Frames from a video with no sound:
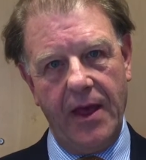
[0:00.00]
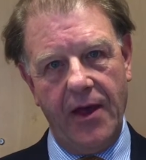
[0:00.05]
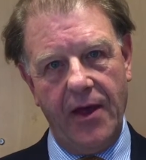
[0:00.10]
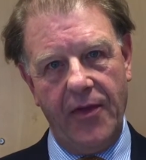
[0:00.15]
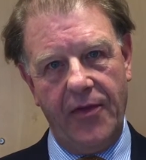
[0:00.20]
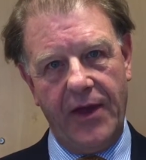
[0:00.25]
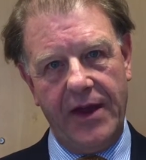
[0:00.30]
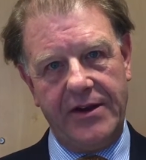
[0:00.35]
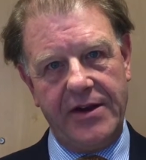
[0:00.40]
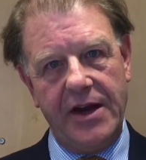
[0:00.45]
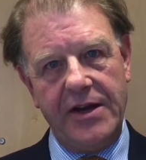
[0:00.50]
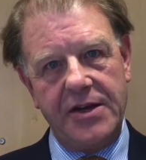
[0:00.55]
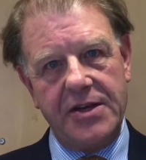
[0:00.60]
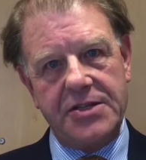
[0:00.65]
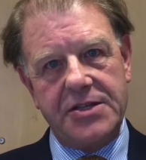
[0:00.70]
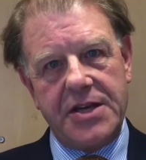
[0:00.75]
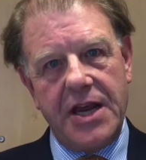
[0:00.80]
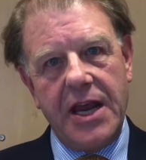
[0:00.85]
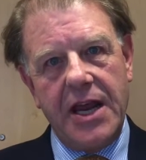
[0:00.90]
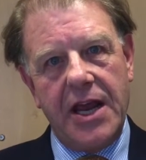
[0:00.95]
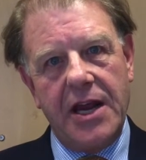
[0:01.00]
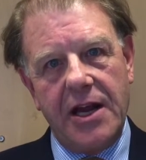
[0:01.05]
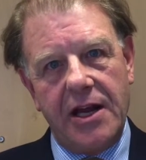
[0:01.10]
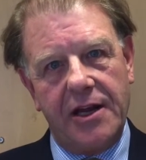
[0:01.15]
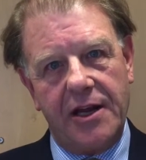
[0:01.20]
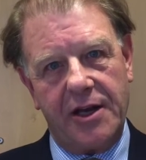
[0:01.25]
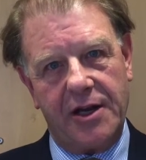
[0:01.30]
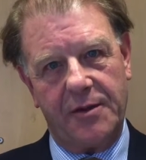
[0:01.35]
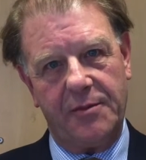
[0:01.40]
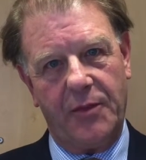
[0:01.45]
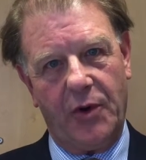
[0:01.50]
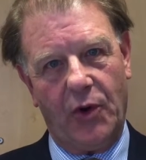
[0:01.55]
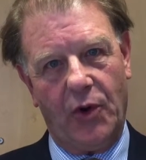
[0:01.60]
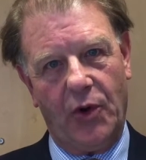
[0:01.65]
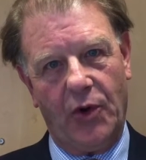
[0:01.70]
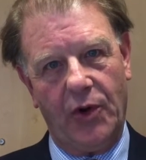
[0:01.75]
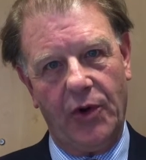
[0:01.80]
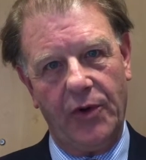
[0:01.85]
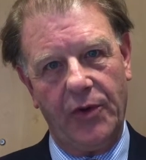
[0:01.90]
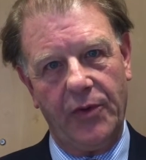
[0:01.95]
they tend to sink in a little
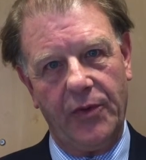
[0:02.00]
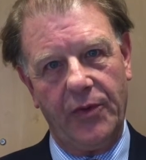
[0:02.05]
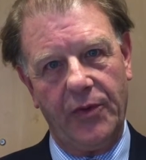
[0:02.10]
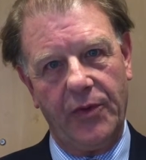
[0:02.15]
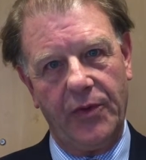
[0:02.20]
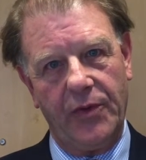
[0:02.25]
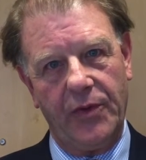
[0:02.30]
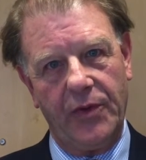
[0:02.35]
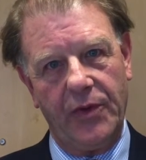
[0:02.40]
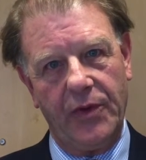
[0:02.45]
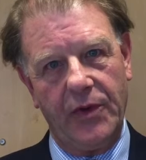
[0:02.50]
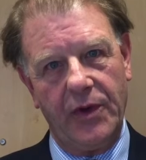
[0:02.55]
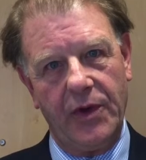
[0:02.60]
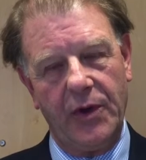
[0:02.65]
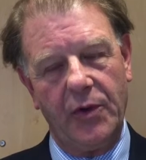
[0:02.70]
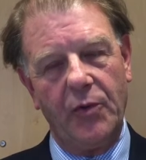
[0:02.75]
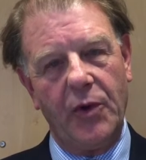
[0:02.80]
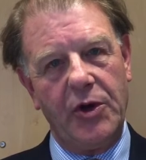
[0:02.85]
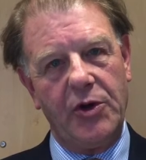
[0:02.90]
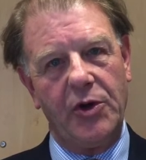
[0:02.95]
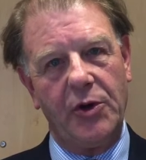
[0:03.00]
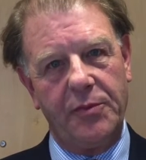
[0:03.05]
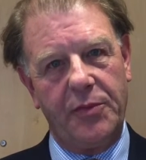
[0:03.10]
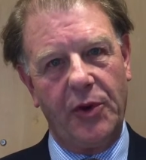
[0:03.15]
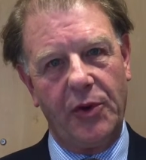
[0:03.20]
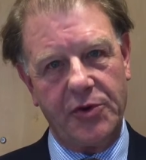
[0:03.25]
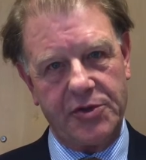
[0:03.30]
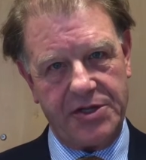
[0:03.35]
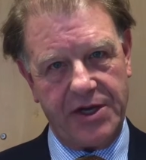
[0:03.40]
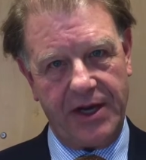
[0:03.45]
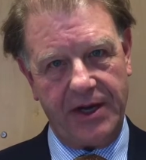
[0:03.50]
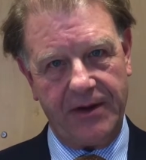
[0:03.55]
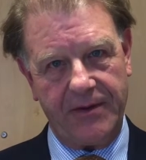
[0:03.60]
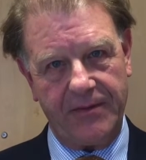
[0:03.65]
more when you're pausing.